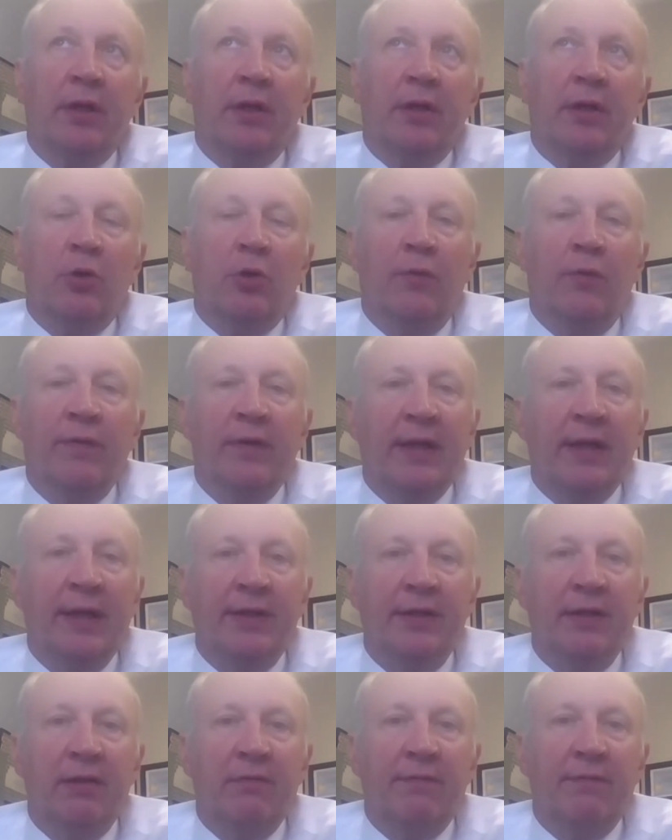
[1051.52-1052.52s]

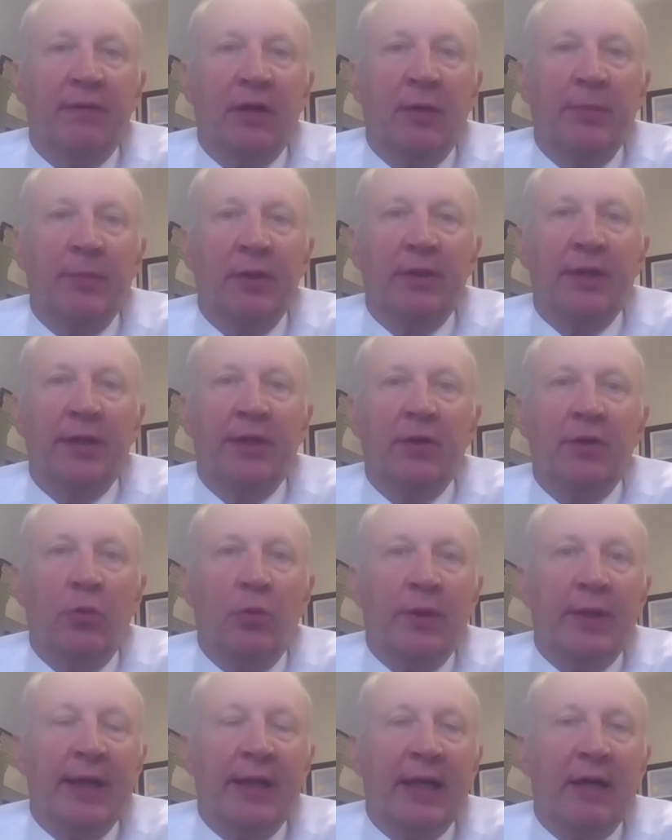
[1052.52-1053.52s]
COVID-19 environment. They don't
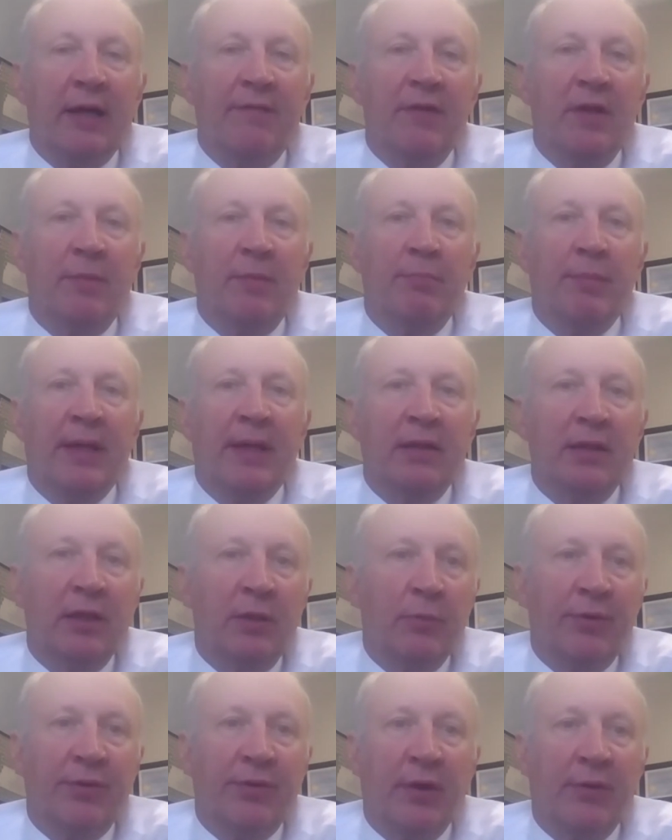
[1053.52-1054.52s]
want to have them
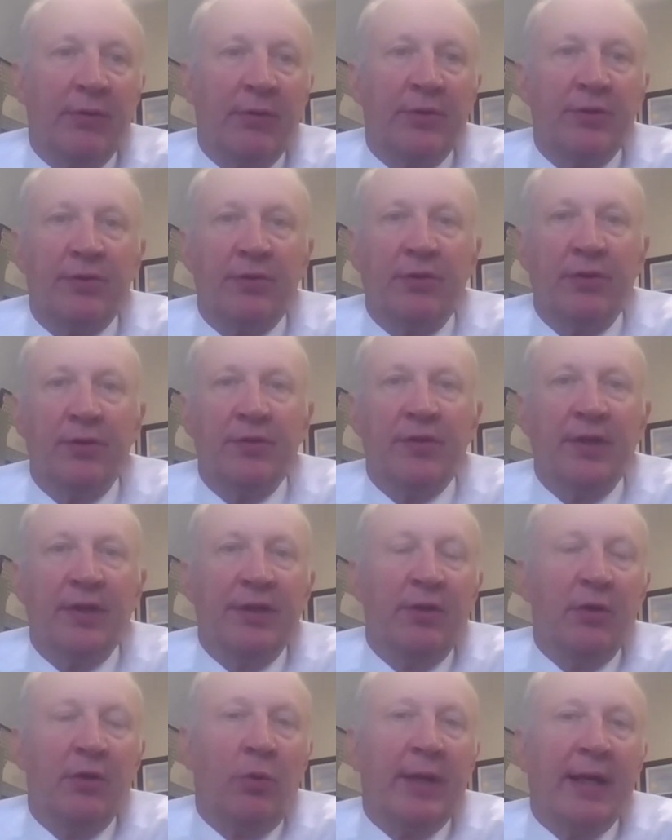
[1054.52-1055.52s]
mingling with other surgeons. They
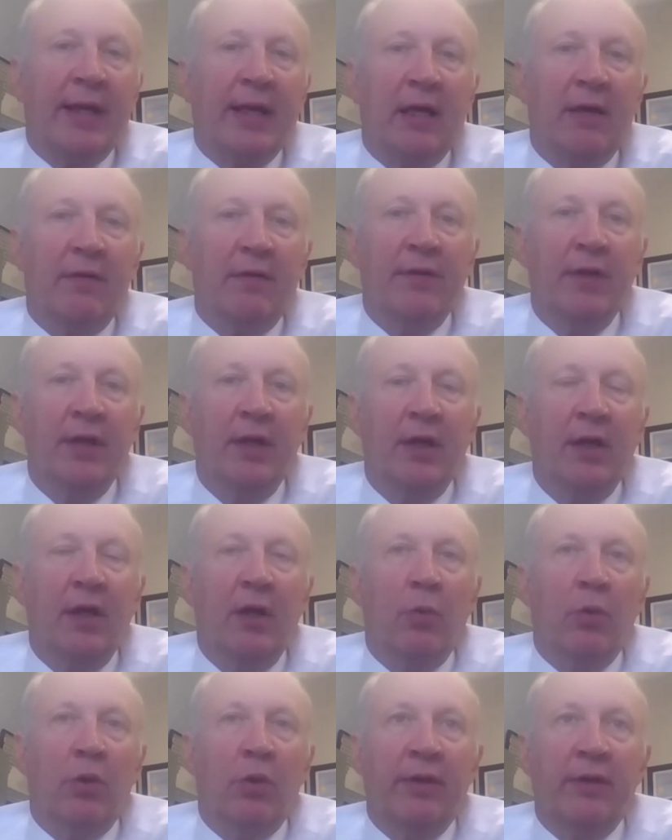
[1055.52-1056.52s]
don't want to have
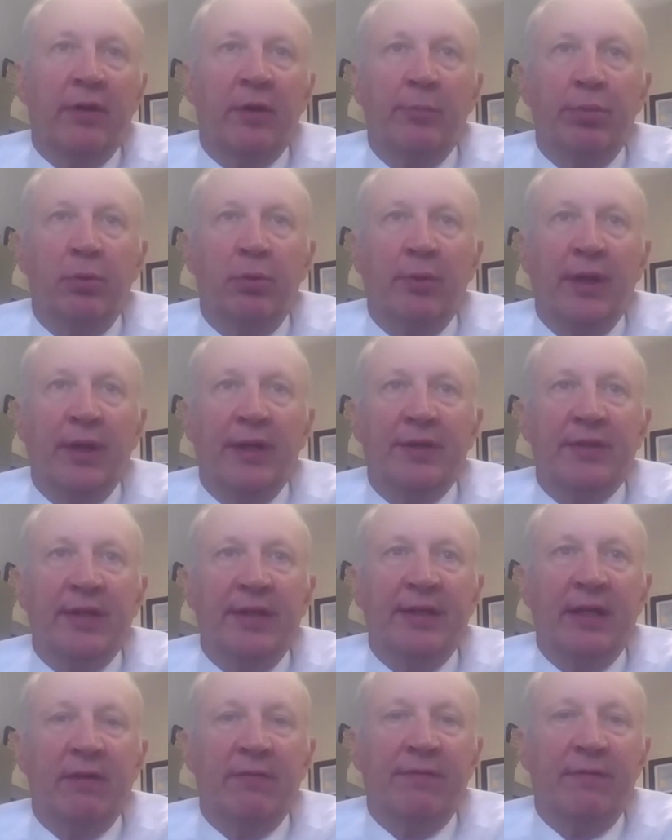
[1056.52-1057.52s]
one of their employees
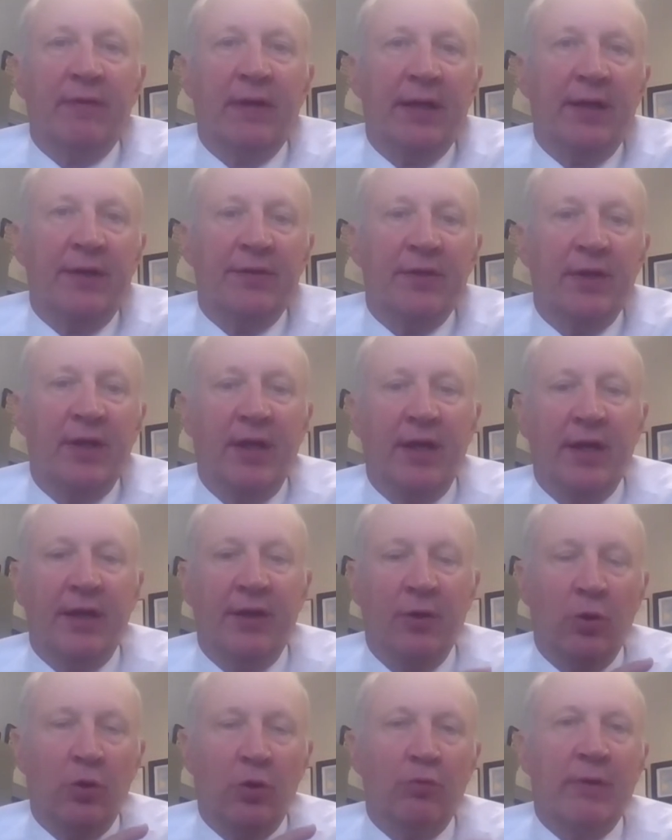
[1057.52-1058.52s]
identified as
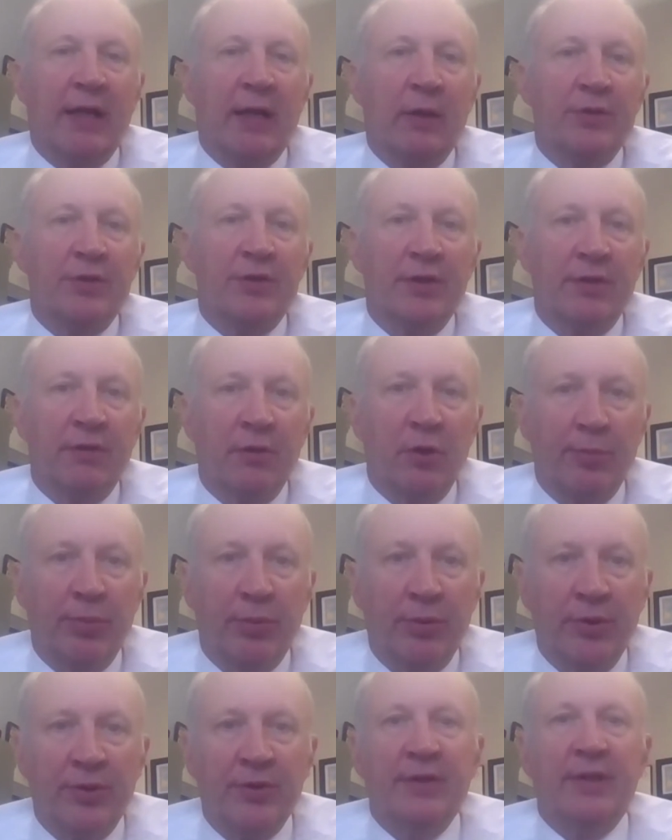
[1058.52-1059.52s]
ground zero
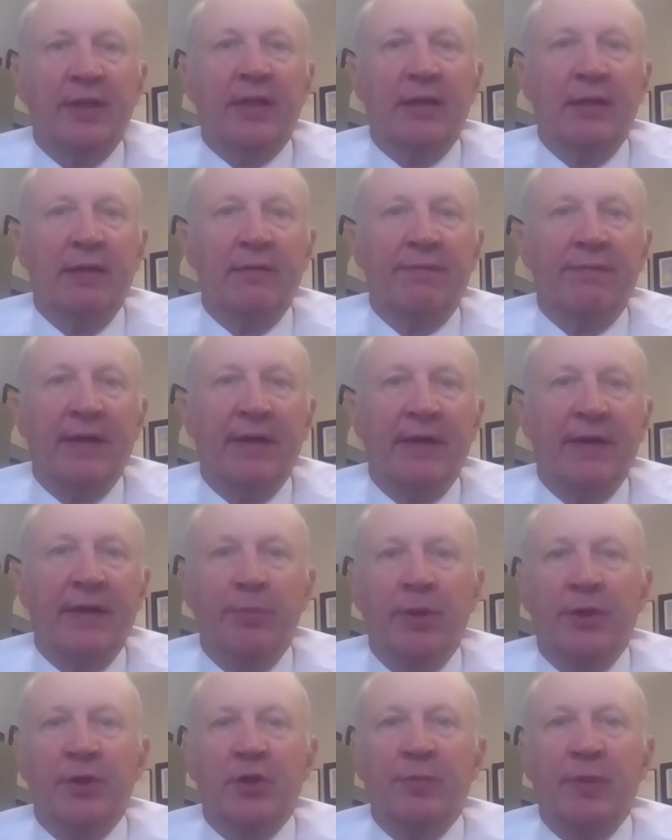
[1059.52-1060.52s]
person that infects a
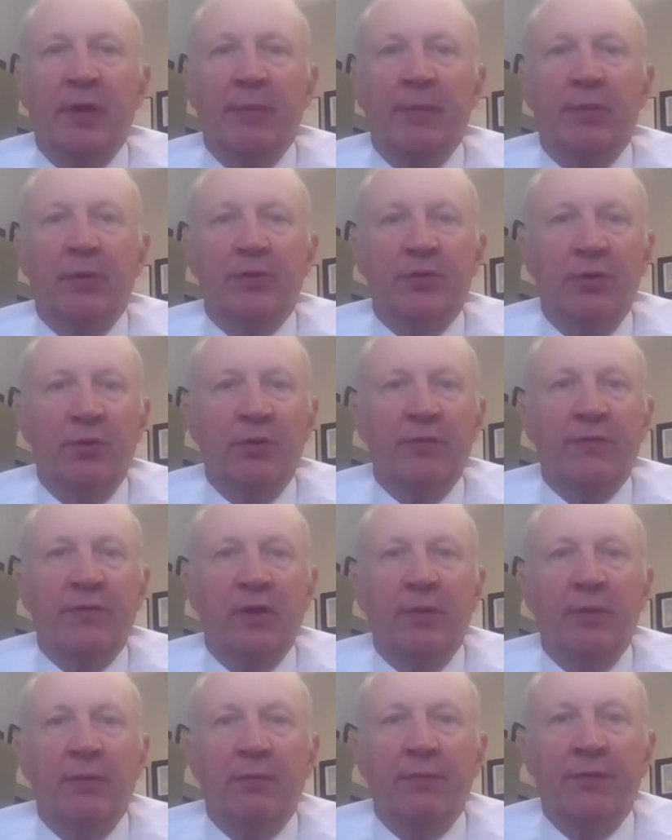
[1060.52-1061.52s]
bunch of people. So they're
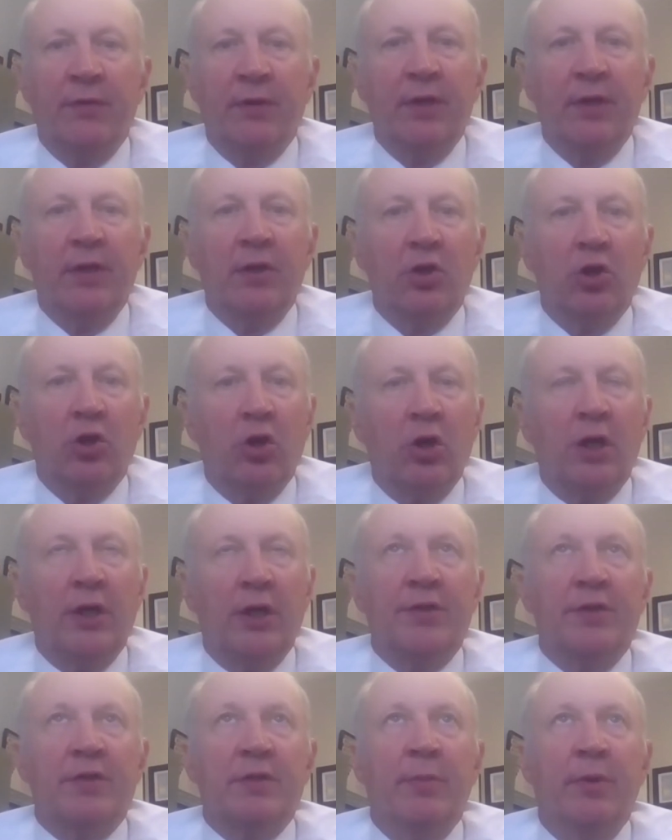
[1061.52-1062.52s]
very, very
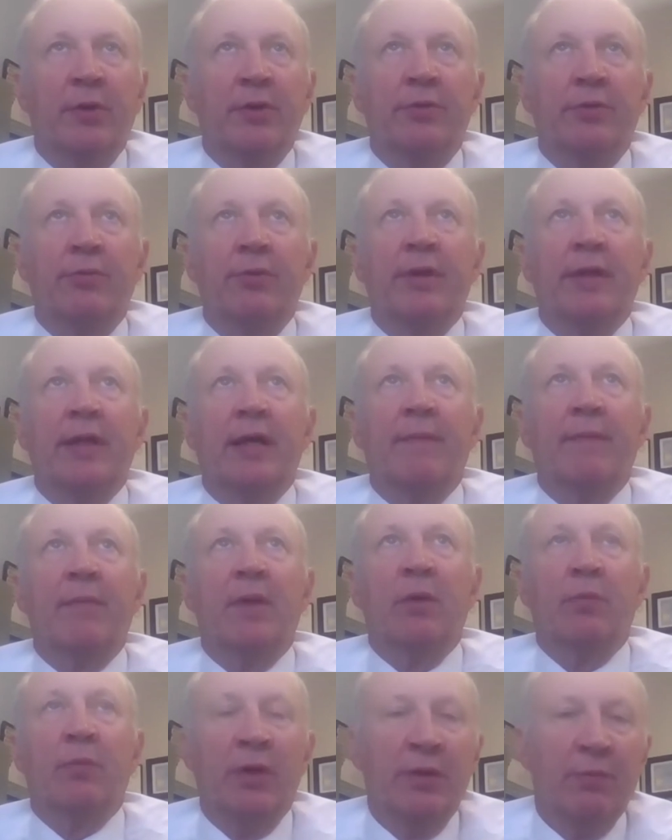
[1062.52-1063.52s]
cautious about doing that.
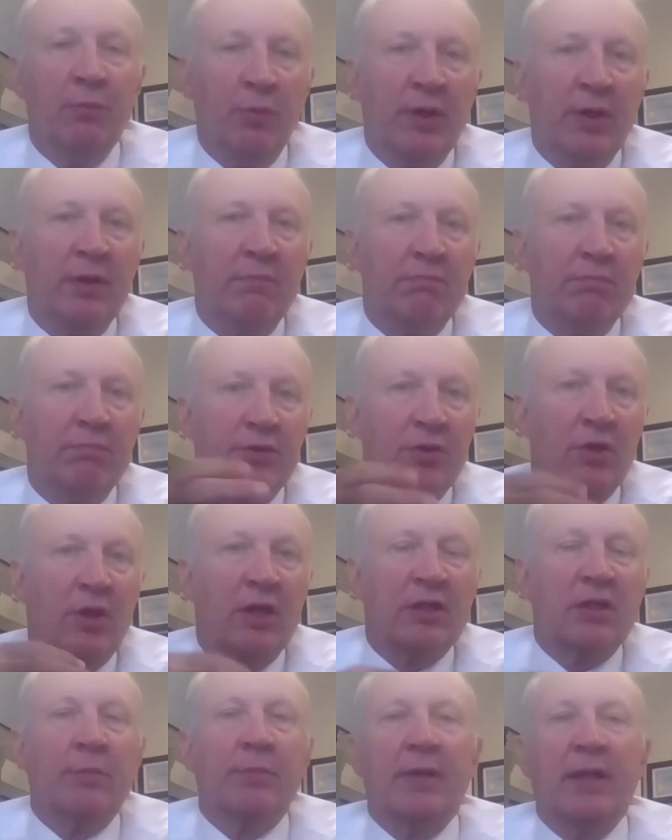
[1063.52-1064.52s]
And we
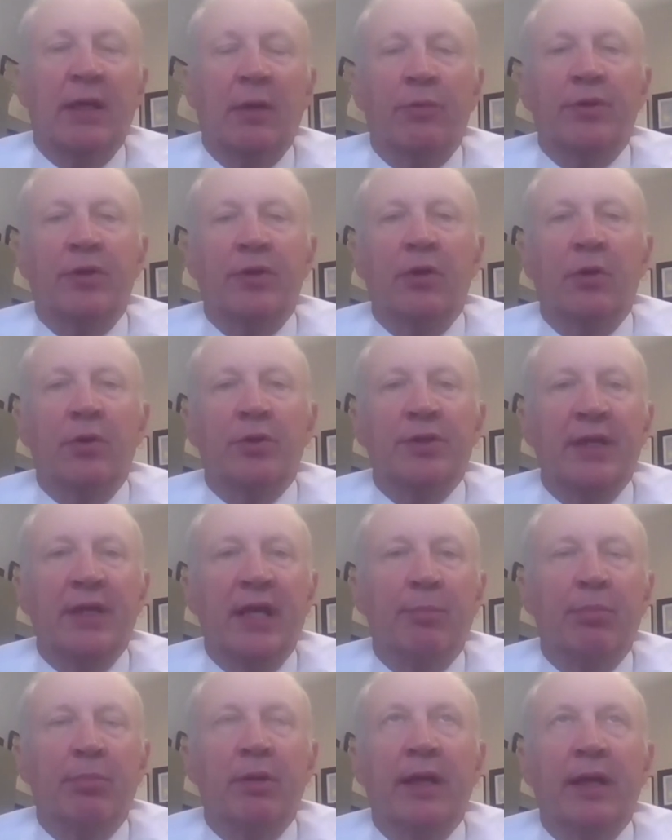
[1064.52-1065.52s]
saw some of that with the
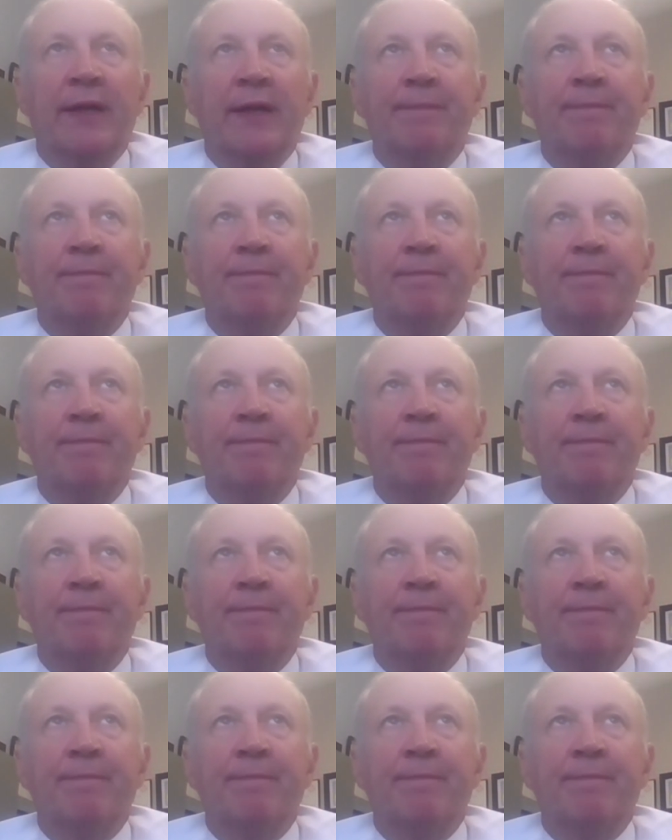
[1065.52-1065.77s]
OTA planning.